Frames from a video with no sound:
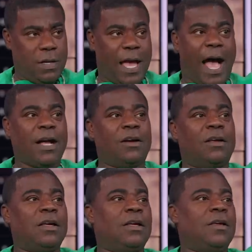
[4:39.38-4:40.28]
Well, you I'm,
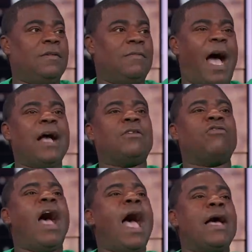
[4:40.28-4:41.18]
said cry, now you make
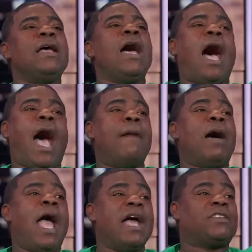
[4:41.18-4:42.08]
it seem like I said cry. I'm
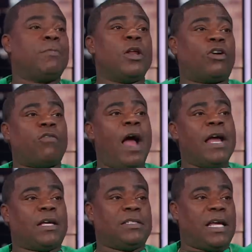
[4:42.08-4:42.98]
an expert in
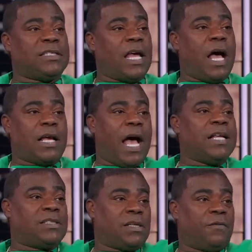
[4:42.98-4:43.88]
crying because that's how I
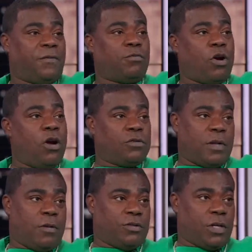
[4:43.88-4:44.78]
got some from girls
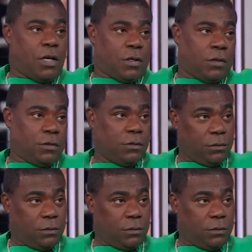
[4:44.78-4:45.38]
when I was younger.